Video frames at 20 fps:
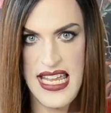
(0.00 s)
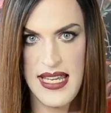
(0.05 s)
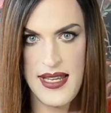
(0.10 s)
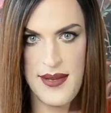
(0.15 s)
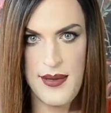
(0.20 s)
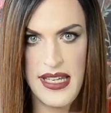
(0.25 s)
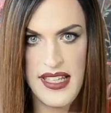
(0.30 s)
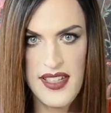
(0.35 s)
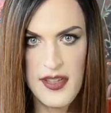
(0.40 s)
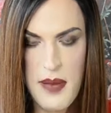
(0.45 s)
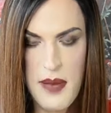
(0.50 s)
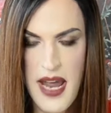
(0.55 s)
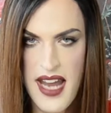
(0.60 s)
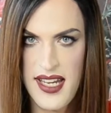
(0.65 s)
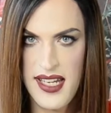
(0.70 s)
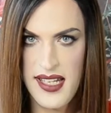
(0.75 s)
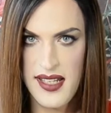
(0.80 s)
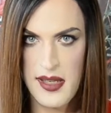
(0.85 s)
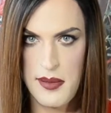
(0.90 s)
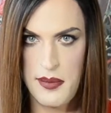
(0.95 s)

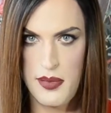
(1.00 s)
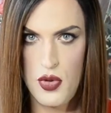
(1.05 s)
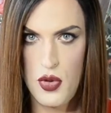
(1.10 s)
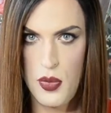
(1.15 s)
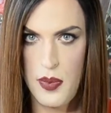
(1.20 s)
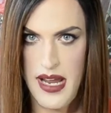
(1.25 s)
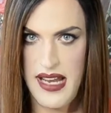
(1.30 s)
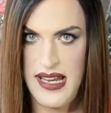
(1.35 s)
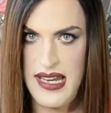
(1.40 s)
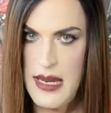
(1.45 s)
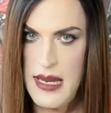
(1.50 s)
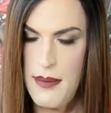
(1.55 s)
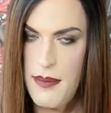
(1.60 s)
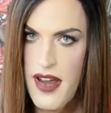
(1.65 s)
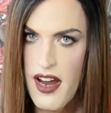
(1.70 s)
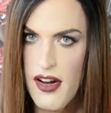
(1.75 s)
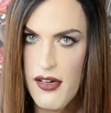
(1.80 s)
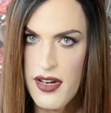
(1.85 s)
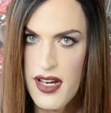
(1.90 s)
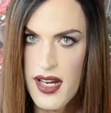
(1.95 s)
Expanding the boob and hip
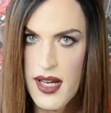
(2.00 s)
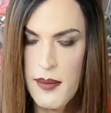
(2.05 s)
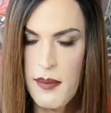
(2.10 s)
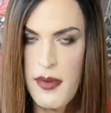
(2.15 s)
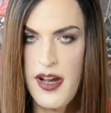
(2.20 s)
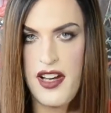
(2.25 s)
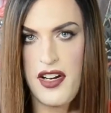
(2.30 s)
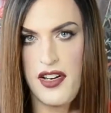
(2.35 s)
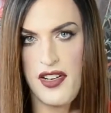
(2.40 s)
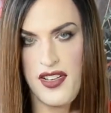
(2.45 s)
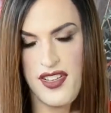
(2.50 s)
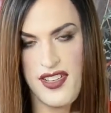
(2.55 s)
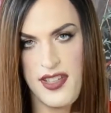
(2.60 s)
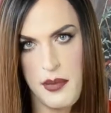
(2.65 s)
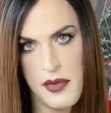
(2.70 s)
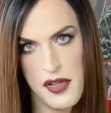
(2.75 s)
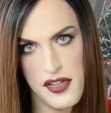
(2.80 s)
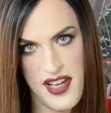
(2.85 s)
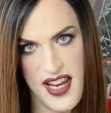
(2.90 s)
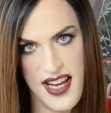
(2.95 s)
area by
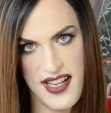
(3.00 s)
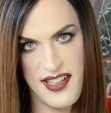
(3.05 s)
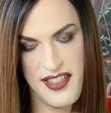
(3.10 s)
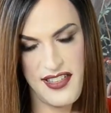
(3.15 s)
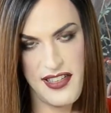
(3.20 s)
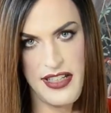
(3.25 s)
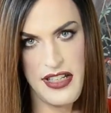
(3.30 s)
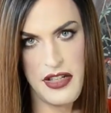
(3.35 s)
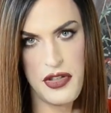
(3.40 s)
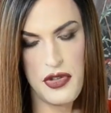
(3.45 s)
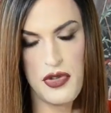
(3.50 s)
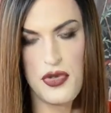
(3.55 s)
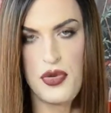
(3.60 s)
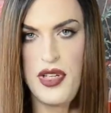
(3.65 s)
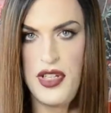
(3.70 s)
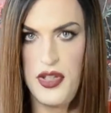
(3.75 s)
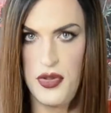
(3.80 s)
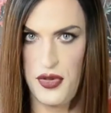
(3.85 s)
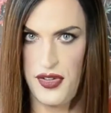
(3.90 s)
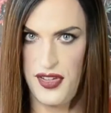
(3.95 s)
simultaneously
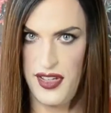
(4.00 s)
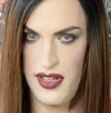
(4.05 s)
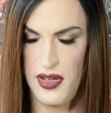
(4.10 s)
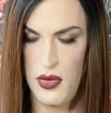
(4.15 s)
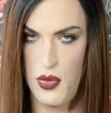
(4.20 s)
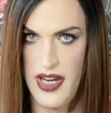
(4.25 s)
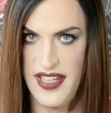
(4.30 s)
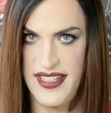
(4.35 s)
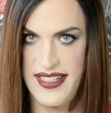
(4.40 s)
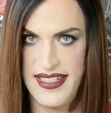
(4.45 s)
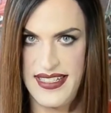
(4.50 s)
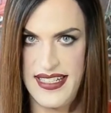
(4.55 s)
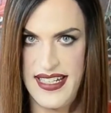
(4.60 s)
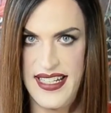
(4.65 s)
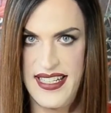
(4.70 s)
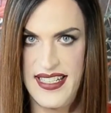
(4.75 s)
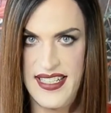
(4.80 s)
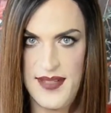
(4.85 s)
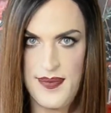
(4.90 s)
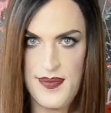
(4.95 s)
reducing the waist
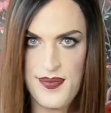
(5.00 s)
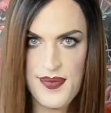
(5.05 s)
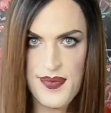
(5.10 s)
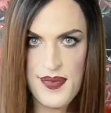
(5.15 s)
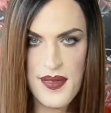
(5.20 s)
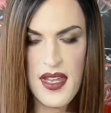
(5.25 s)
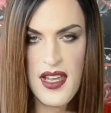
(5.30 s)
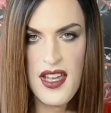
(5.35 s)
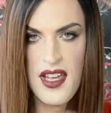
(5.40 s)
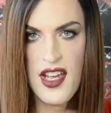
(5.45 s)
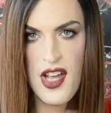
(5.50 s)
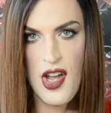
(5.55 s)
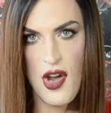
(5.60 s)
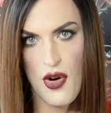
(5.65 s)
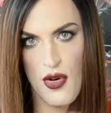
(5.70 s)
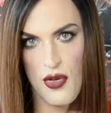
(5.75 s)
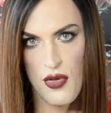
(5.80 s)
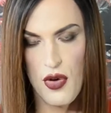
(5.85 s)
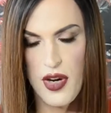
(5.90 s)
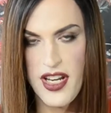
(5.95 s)
size.
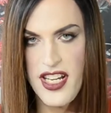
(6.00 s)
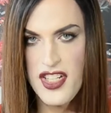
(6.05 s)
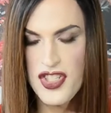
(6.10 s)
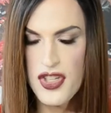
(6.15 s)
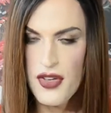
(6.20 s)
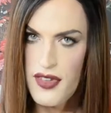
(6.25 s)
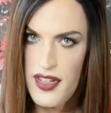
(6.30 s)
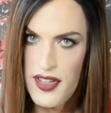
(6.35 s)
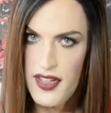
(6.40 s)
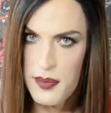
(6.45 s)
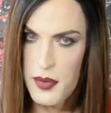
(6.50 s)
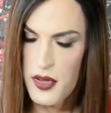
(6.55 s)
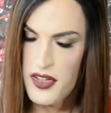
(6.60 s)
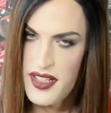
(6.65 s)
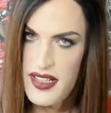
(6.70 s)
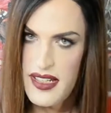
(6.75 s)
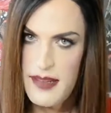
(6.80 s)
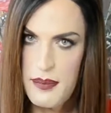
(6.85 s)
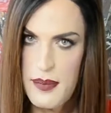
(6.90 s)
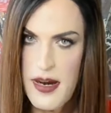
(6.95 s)
For each of these
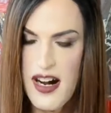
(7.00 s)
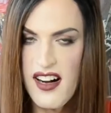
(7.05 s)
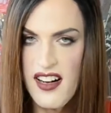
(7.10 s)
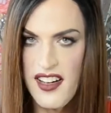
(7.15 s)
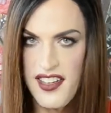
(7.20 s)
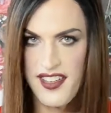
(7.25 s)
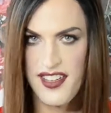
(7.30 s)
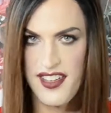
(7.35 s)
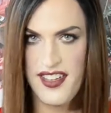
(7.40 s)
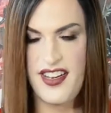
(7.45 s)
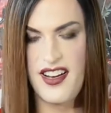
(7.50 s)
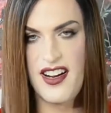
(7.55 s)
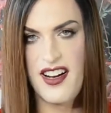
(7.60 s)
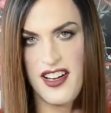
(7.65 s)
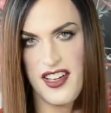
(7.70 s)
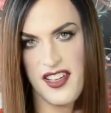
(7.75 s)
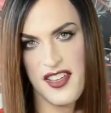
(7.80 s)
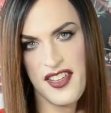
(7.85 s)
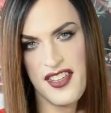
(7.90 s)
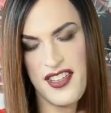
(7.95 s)
body parts there
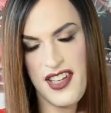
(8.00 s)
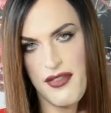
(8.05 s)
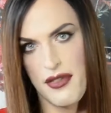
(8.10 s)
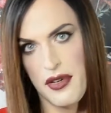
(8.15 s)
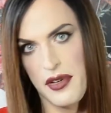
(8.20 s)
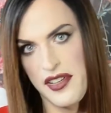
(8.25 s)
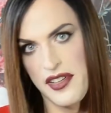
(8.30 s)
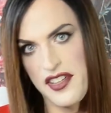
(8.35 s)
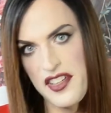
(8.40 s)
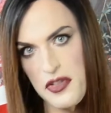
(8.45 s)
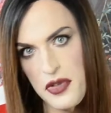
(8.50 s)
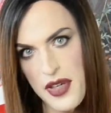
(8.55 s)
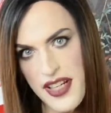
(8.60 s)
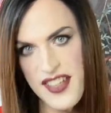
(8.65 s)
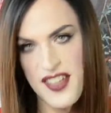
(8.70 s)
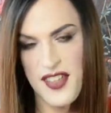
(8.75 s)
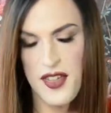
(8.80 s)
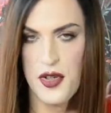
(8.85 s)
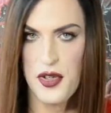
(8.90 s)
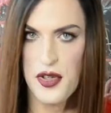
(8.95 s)
are several
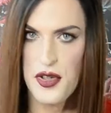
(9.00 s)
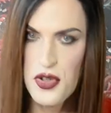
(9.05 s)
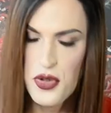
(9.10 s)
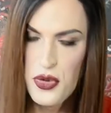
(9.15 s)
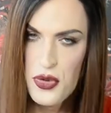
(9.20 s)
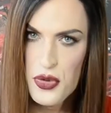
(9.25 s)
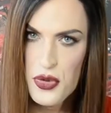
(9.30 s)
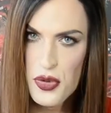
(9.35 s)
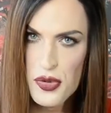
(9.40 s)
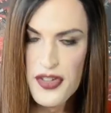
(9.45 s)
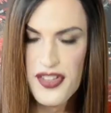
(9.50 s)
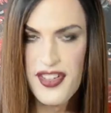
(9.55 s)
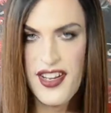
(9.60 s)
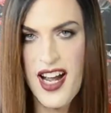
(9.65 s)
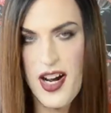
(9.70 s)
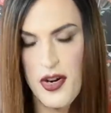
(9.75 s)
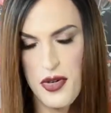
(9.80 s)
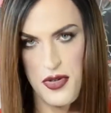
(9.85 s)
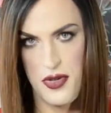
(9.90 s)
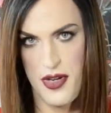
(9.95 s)
tricks or tools
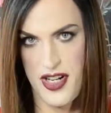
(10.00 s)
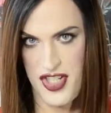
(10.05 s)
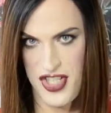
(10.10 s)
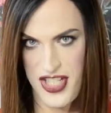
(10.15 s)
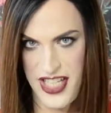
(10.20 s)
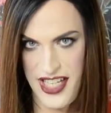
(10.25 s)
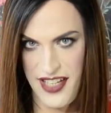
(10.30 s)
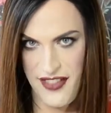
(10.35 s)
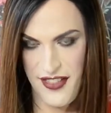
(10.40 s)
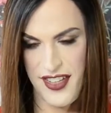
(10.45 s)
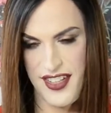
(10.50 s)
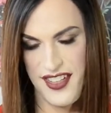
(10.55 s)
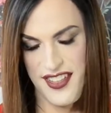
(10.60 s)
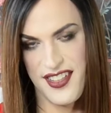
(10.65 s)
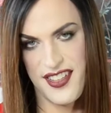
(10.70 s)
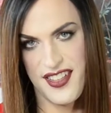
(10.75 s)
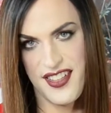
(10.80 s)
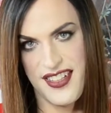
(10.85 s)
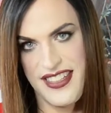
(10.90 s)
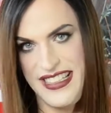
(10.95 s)
how to achieve
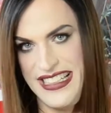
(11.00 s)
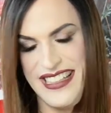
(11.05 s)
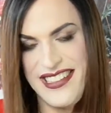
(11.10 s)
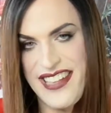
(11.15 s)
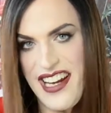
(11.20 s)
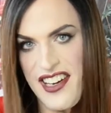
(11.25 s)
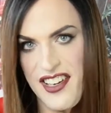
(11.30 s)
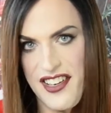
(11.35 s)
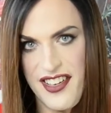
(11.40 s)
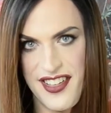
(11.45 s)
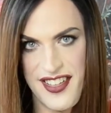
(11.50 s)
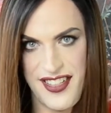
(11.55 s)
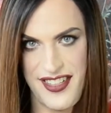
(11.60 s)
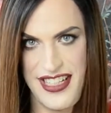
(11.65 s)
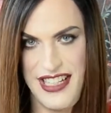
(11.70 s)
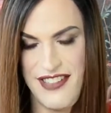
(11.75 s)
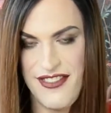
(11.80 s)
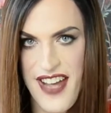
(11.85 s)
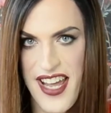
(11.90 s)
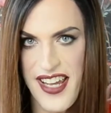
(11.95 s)
this desired
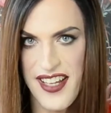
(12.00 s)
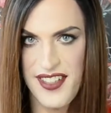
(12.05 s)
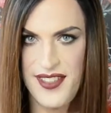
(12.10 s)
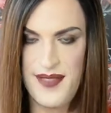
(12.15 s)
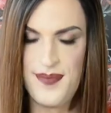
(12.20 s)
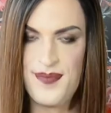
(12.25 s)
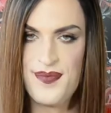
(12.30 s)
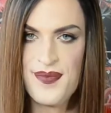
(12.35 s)
effect,